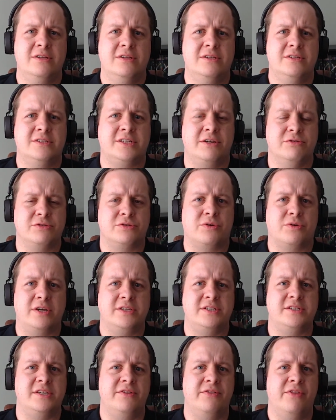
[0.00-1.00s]
skills
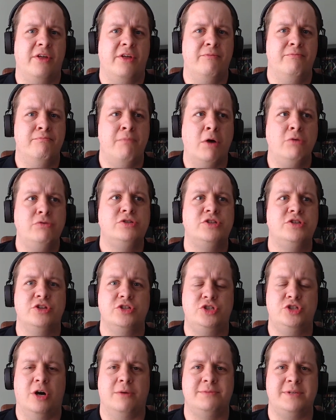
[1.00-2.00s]
crisis in that most of the
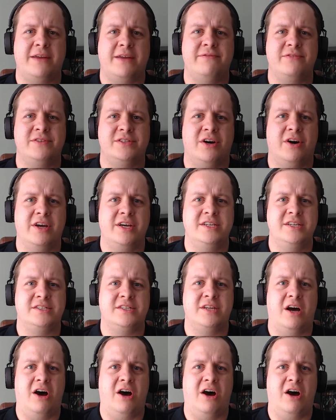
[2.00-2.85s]
jobs advertised